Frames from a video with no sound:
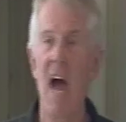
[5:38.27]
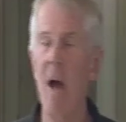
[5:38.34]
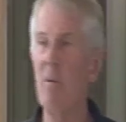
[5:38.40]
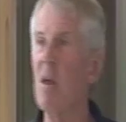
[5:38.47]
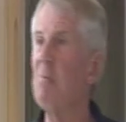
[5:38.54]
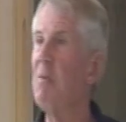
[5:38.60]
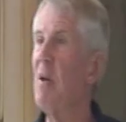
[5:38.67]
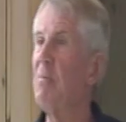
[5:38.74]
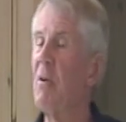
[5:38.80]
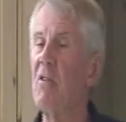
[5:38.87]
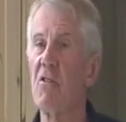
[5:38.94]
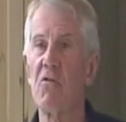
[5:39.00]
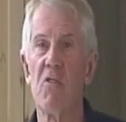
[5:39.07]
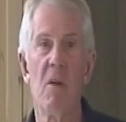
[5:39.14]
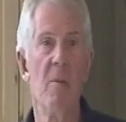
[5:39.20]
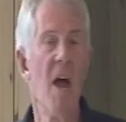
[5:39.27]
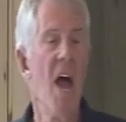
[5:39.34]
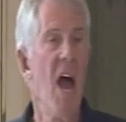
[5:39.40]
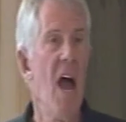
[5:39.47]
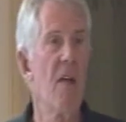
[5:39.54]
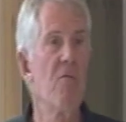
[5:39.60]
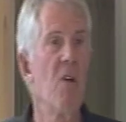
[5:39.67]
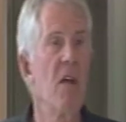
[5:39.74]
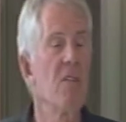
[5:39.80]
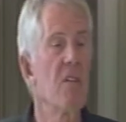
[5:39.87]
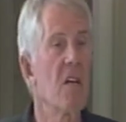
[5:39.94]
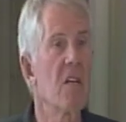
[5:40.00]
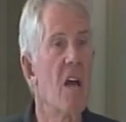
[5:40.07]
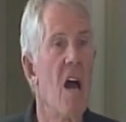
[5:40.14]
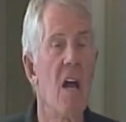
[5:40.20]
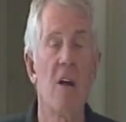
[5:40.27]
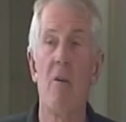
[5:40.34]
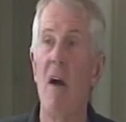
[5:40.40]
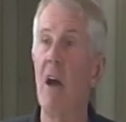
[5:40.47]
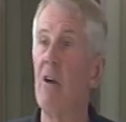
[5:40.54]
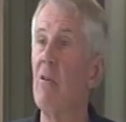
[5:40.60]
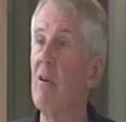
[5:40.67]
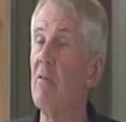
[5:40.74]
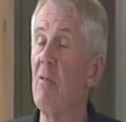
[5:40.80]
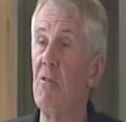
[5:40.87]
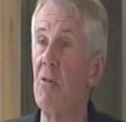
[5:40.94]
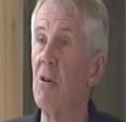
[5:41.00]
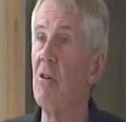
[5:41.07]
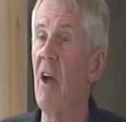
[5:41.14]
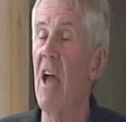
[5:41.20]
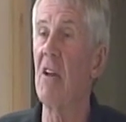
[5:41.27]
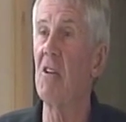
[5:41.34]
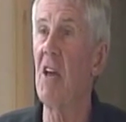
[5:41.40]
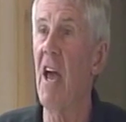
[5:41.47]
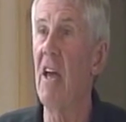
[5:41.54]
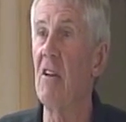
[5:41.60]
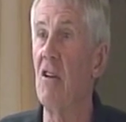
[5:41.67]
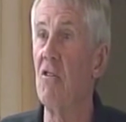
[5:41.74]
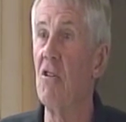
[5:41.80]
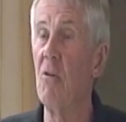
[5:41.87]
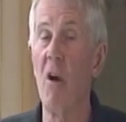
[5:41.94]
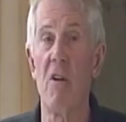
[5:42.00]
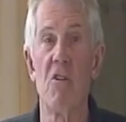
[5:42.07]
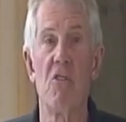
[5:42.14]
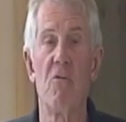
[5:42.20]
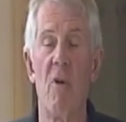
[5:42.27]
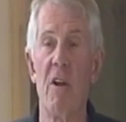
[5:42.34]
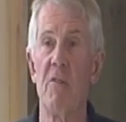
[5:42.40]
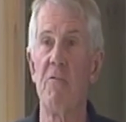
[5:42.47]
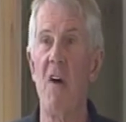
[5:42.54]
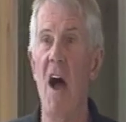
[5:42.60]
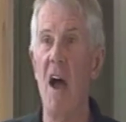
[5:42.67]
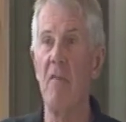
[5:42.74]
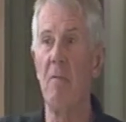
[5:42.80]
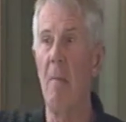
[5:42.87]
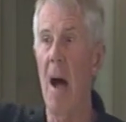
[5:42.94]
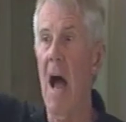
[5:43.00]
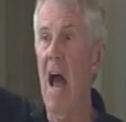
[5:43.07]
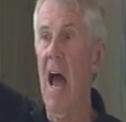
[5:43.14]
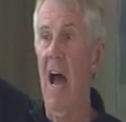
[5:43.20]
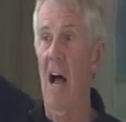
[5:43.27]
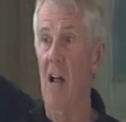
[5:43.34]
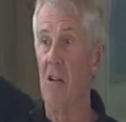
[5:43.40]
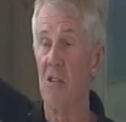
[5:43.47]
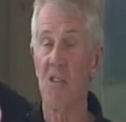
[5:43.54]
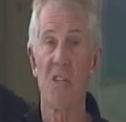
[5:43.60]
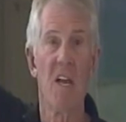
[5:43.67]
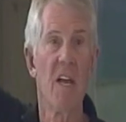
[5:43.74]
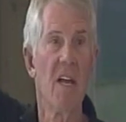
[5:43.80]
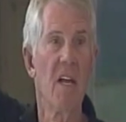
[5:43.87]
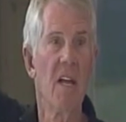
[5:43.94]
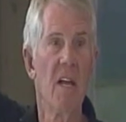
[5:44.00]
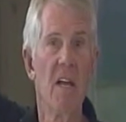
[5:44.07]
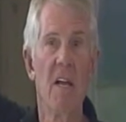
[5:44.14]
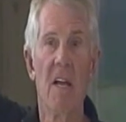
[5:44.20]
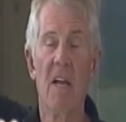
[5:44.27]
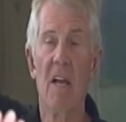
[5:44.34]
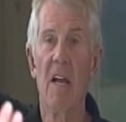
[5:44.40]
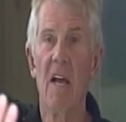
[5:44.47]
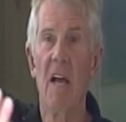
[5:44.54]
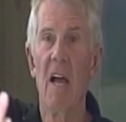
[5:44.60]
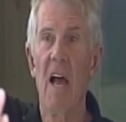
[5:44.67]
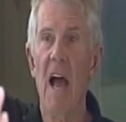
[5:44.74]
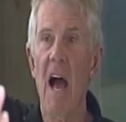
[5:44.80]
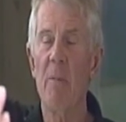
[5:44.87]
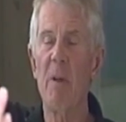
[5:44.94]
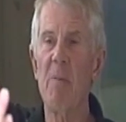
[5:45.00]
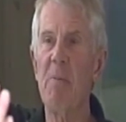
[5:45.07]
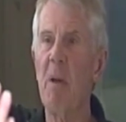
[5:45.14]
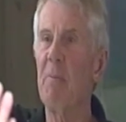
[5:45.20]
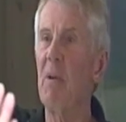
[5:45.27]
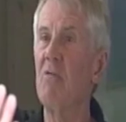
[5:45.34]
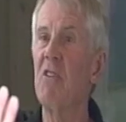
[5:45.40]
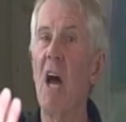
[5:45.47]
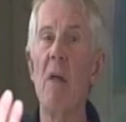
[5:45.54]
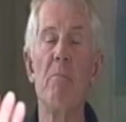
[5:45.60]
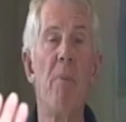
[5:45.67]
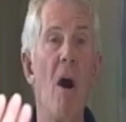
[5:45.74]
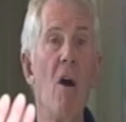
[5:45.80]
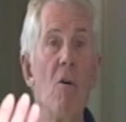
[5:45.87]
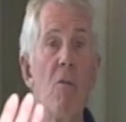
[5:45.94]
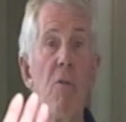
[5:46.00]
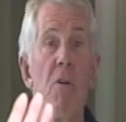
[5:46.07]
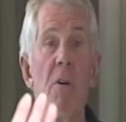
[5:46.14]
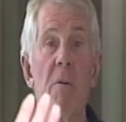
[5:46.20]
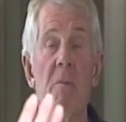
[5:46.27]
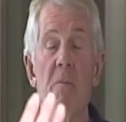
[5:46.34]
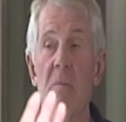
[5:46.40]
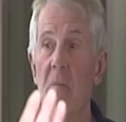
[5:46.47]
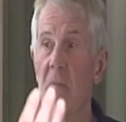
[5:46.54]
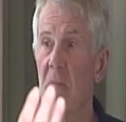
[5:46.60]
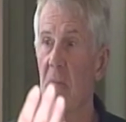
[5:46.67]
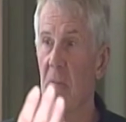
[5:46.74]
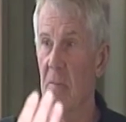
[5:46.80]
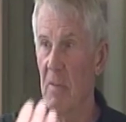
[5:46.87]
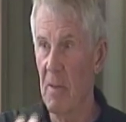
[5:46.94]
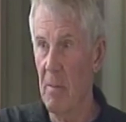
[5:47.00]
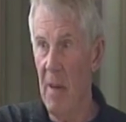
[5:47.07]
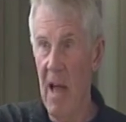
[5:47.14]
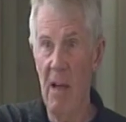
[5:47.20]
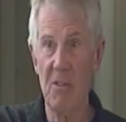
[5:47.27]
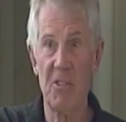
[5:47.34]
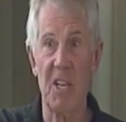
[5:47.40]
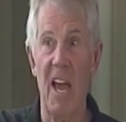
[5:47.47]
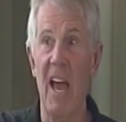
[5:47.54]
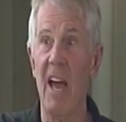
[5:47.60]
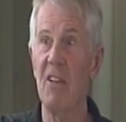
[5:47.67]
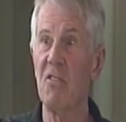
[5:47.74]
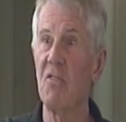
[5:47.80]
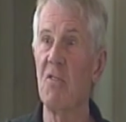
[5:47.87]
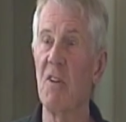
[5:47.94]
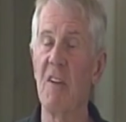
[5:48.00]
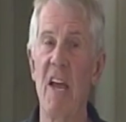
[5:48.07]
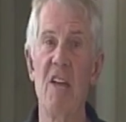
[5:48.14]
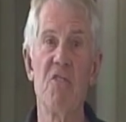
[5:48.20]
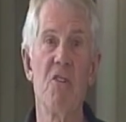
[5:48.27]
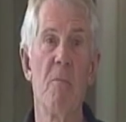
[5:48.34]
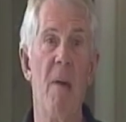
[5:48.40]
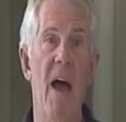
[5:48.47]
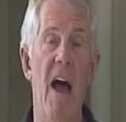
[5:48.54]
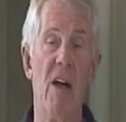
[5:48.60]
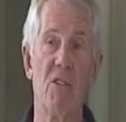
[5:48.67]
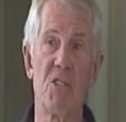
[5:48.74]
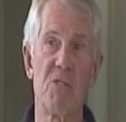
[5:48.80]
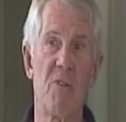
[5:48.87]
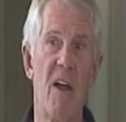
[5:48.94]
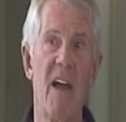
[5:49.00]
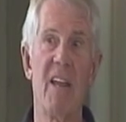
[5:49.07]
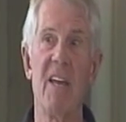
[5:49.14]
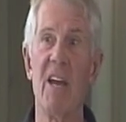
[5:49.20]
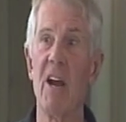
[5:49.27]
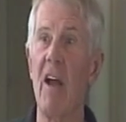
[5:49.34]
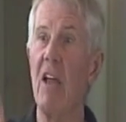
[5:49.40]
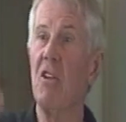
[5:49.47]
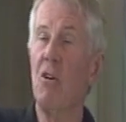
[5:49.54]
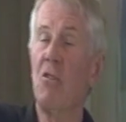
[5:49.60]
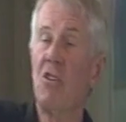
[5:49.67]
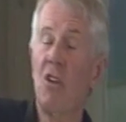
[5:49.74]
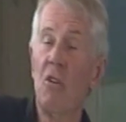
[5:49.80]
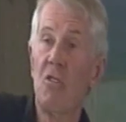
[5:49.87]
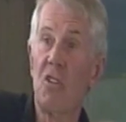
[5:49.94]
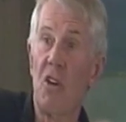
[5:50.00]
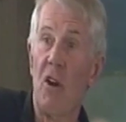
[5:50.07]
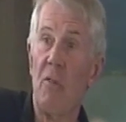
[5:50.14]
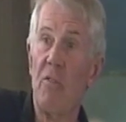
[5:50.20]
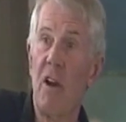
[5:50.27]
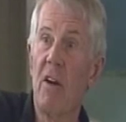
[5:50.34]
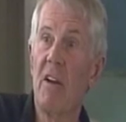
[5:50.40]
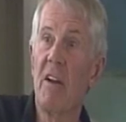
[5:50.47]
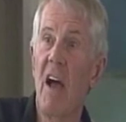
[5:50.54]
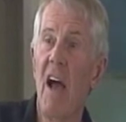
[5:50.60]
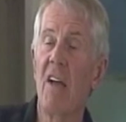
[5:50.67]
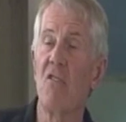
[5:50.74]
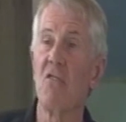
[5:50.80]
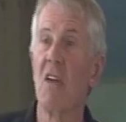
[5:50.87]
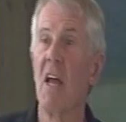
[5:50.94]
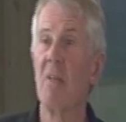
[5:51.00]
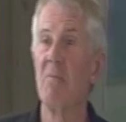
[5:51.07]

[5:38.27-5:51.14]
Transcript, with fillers: How many people in this room have run the Colorado River through Grand Canyon 225 miles? How many people have done both? The mouse has, the danger mouse right here, and you too, sir. Very nice.